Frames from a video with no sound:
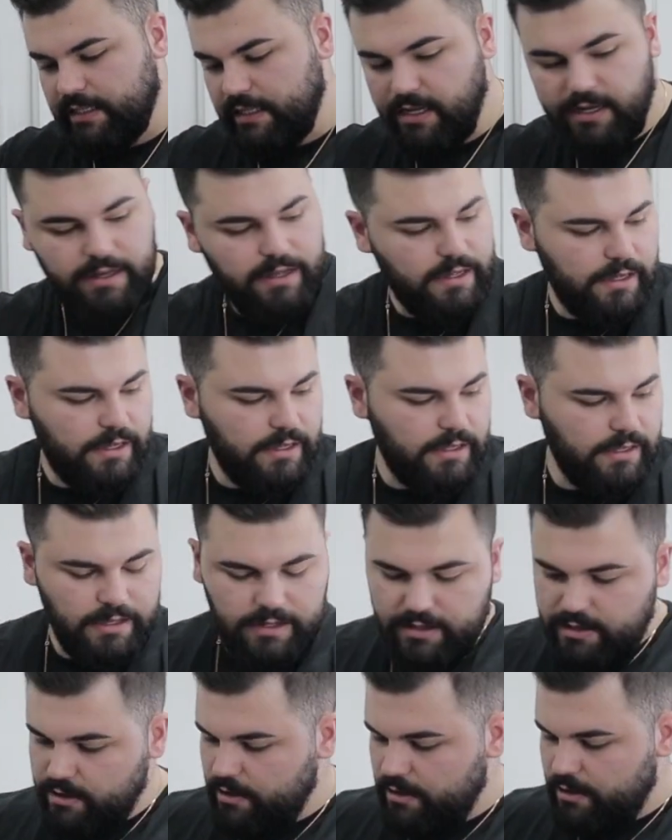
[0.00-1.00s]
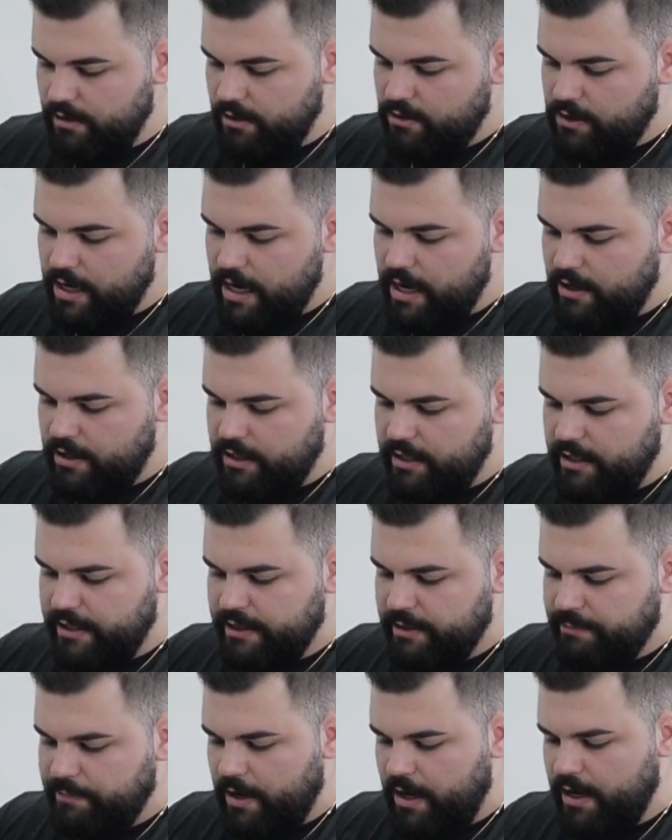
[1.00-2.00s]
a little crowded
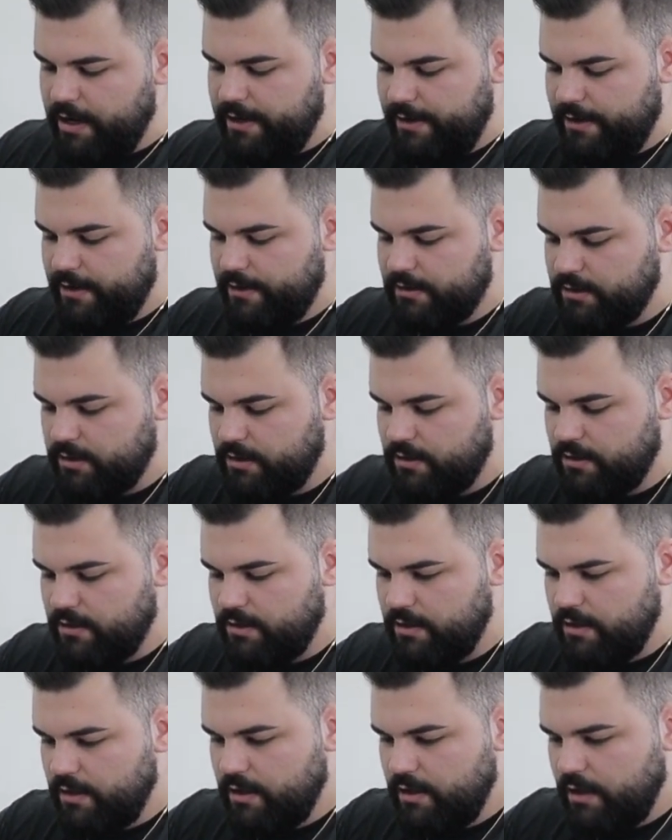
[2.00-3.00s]
in the pot here, so